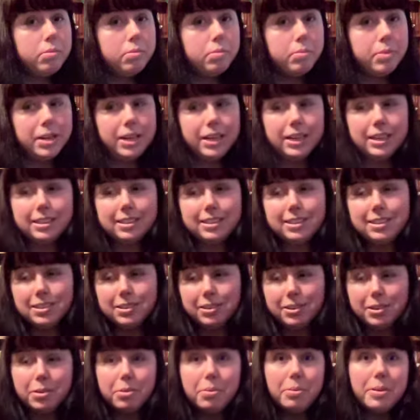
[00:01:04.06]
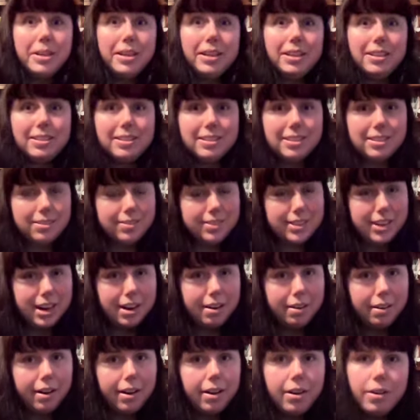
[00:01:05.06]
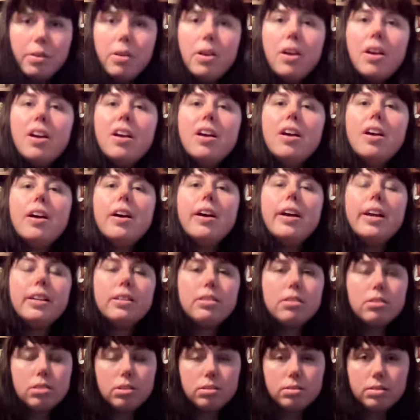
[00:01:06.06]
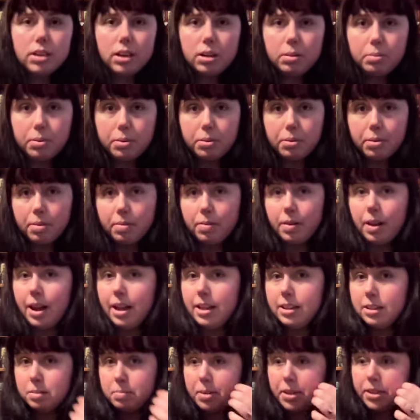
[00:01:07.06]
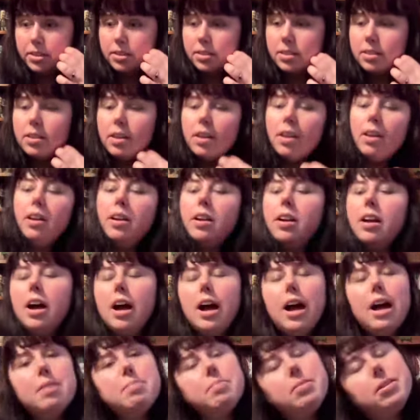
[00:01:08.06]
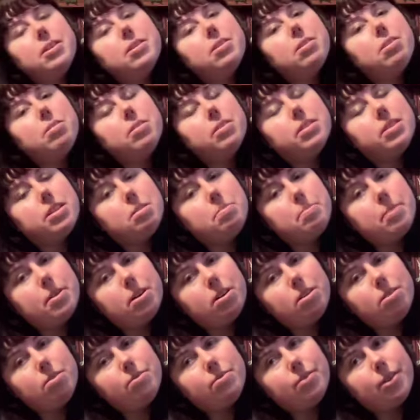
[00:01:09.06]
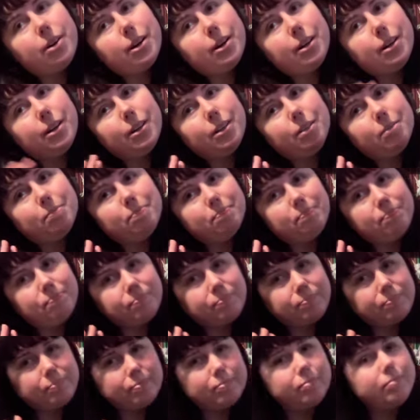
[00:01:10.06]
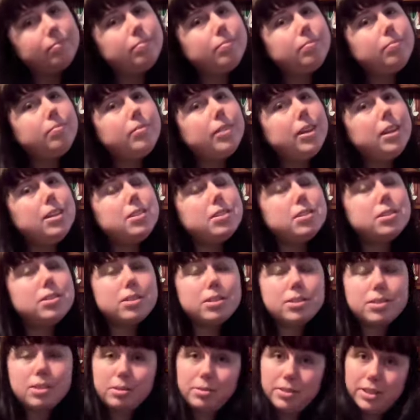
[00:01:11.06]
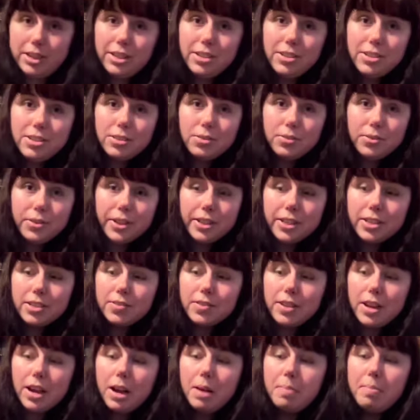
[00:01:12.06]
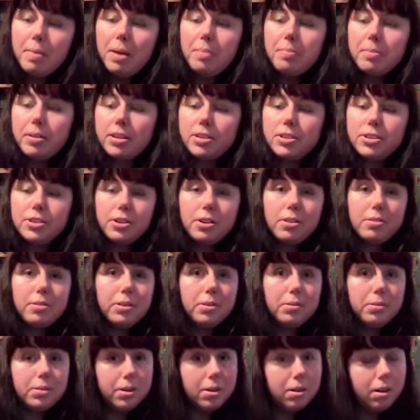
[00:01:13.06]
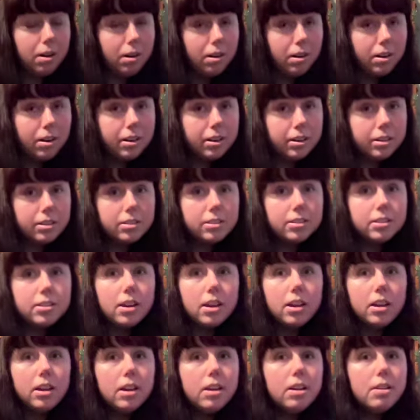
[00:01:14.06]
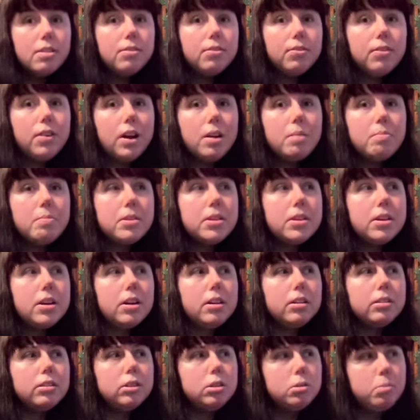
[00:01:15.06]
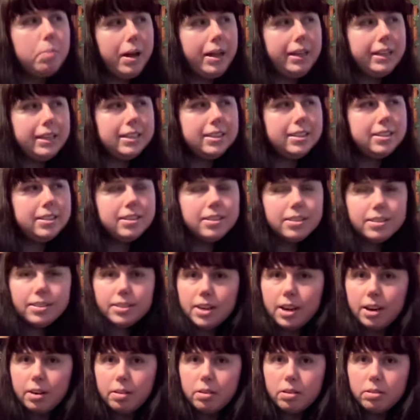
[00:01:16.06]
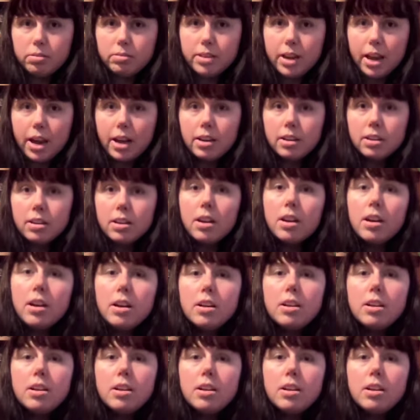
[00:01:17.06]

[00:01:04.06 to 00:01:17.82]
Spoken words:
queens or queens of tarot is associated with her own element. I'm going to go a little bit over associations for each of them. I'm going to show you the cards from the Llewellyn tarot deck